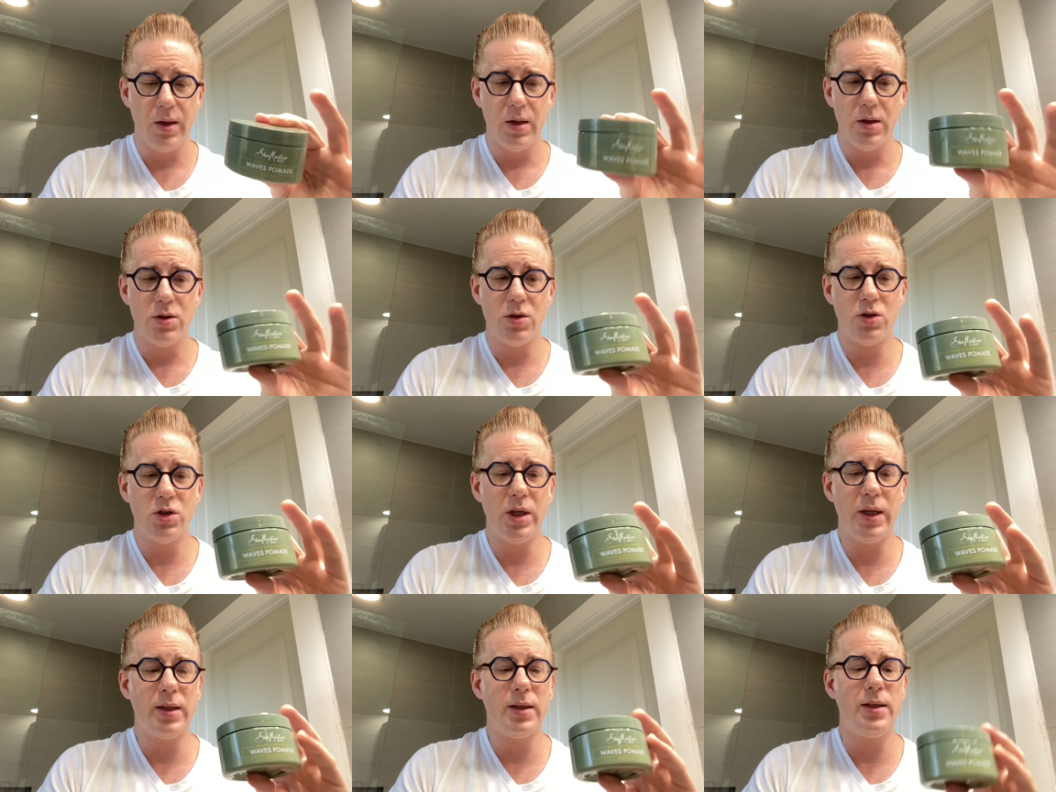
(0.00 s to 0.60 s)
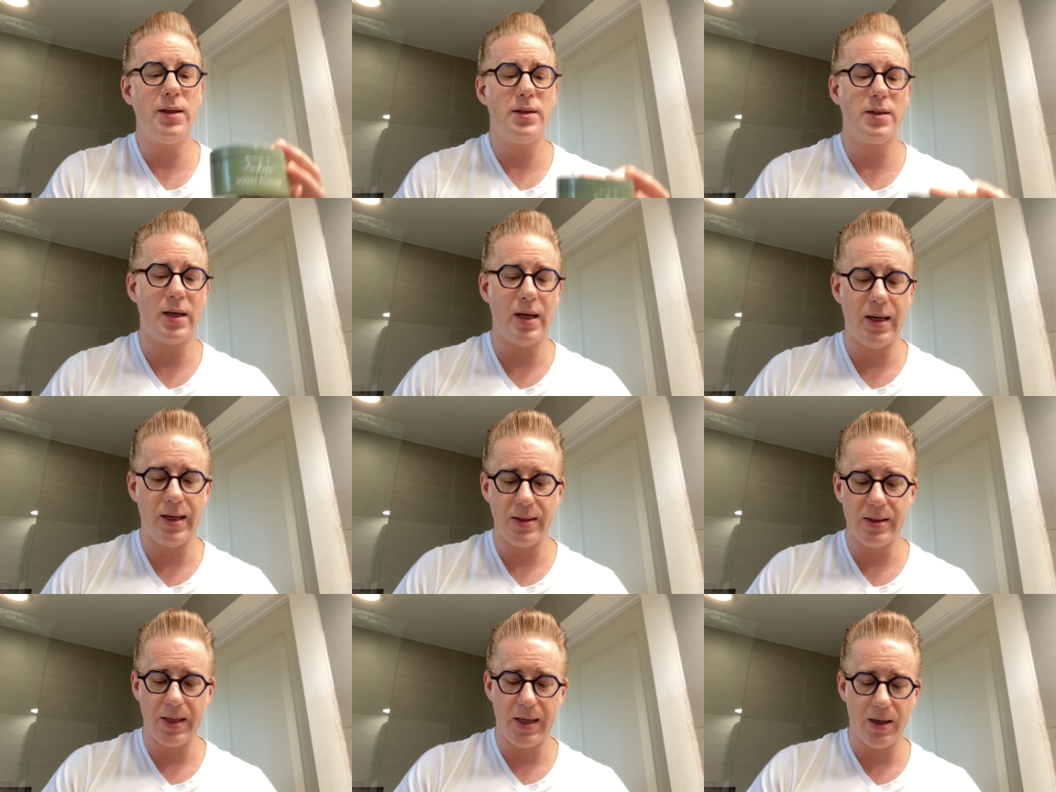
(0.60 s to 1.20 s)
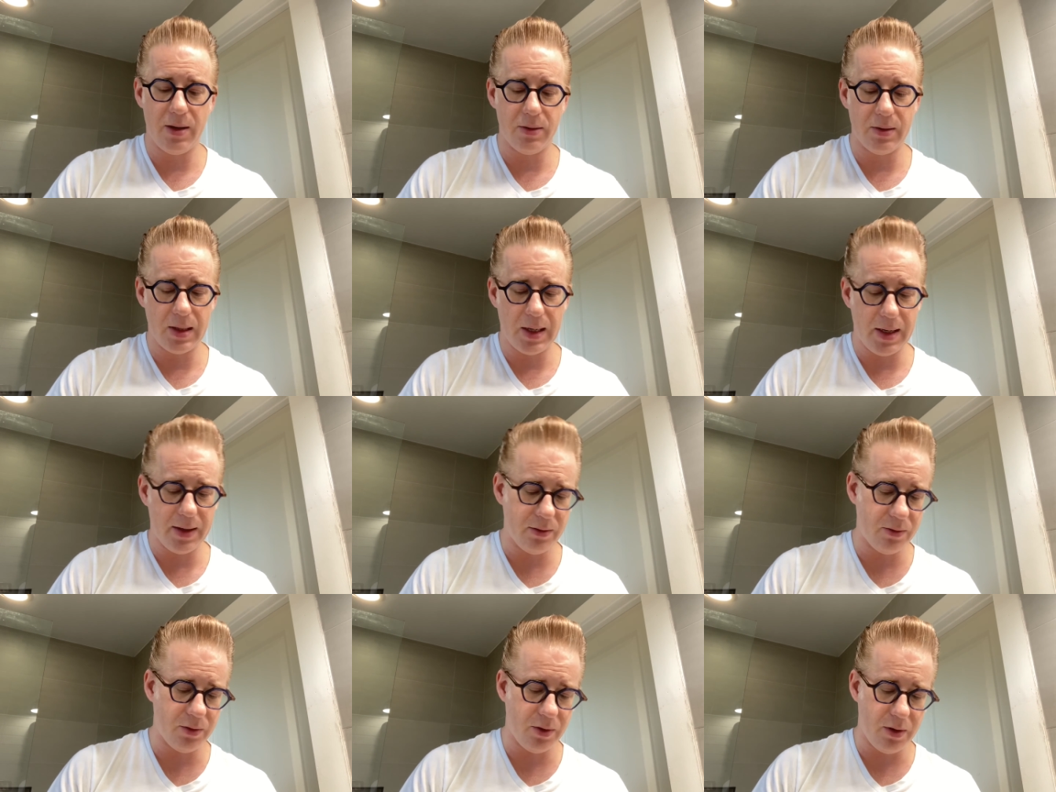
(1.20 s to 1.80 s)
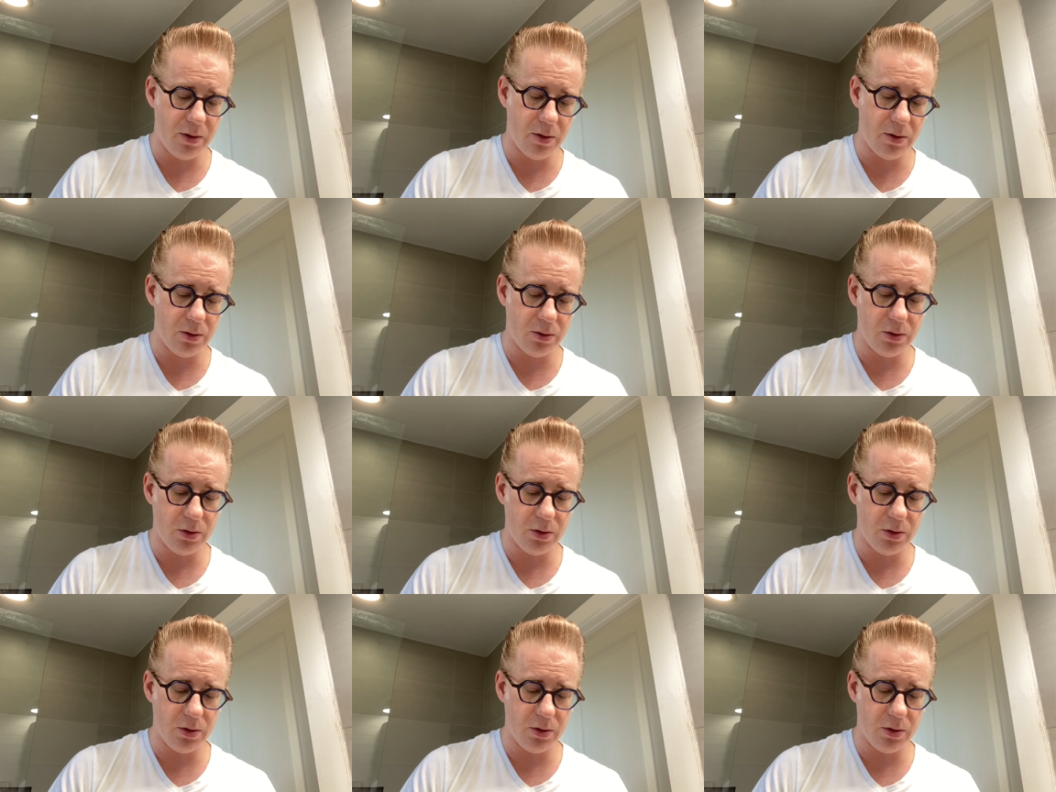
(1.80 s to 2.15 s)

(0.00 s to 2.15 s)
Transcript: So check these guys out. I don't know,